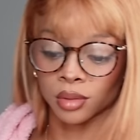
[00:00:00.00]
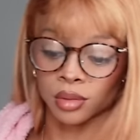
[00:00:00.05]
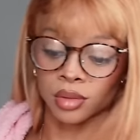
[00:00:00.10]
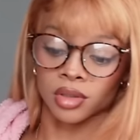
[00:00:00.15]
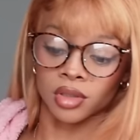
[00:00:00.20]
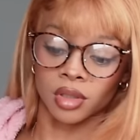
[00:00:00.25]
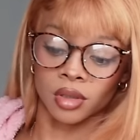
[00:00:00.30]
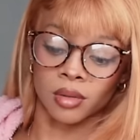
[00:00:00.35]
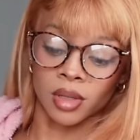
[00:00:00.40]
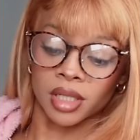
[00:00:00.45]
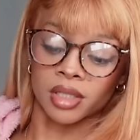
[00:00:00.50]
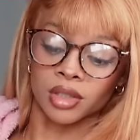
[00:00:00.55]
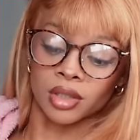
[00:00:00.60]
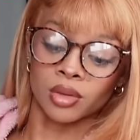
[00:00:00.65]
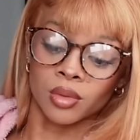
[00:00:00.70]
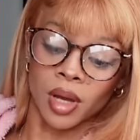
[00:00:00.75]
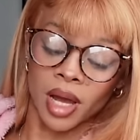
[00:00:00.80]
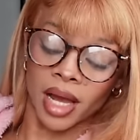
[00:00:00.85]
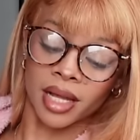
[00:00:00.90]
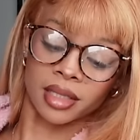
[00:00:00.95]
So I
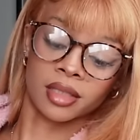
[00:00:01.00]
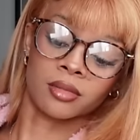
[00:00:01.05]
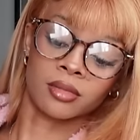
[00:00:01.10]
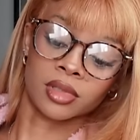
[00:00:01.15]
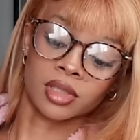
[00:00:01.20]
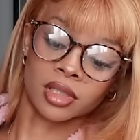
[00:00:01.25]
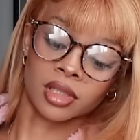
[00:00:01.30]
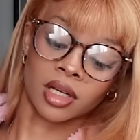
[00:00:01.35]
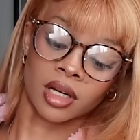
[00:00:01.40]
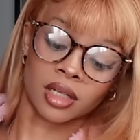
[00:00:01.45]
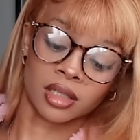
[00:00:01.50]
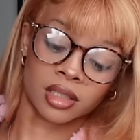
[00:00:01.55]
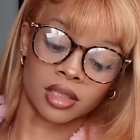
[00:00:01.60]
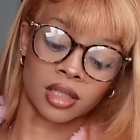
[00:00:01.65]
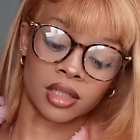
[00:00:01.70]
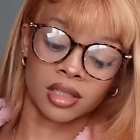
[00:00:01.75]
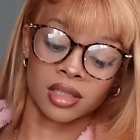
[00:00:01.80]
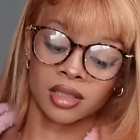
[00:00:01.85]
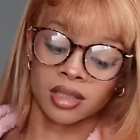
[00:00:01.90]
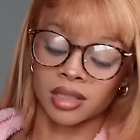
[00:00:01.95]
do add them to the
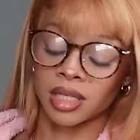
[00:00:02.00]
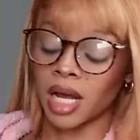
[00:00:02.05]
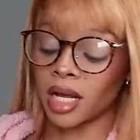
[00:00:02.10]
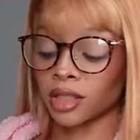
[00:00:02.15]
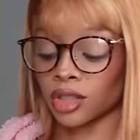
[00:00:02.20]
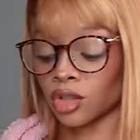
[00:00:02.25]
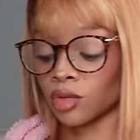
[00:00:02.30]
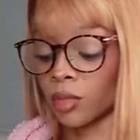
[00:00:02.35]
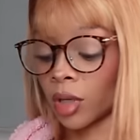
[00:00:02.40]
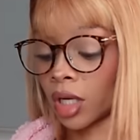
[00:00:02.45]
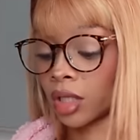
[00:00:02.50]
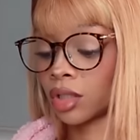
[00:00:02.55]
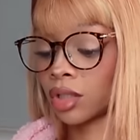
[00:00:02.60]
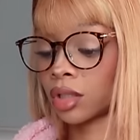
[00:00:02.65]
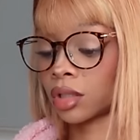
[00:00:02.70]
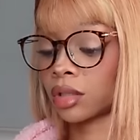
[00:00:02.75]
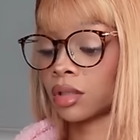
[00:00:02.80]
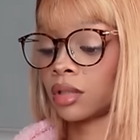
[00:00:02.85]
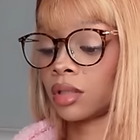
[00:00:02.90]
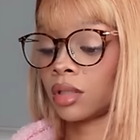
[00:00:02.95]
acai. Not too
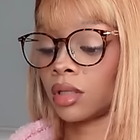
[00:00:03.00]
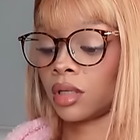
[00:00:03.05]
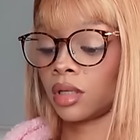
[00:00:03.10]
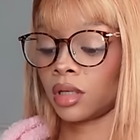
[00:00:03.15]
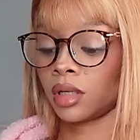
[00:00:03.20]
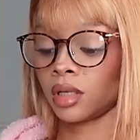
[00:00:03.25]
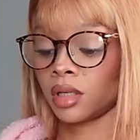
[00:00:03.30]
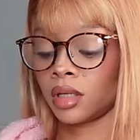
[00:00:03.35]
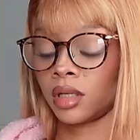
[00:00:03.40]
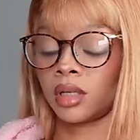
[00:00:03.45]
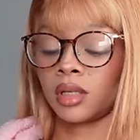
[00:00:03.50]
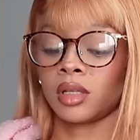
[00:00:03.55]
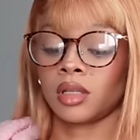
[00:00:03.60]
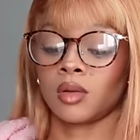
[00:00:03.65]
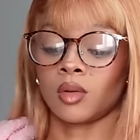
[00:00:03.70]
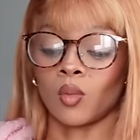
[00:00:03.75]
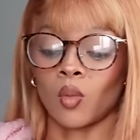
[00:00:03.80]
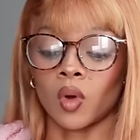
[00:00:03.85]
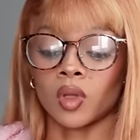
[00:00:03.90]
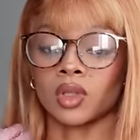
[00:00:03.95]
much.
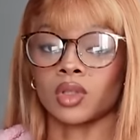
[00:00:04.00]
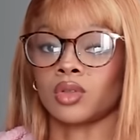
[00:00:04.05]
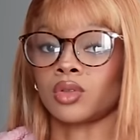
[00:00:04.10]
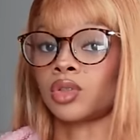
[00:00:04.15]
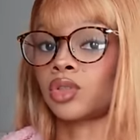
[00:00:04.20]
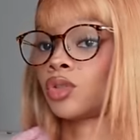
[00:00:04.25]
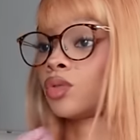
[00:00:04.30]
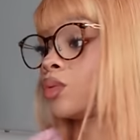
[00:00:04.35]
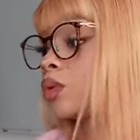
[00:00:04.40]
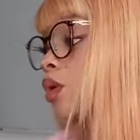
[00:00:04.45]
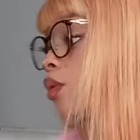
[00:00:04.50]
One little two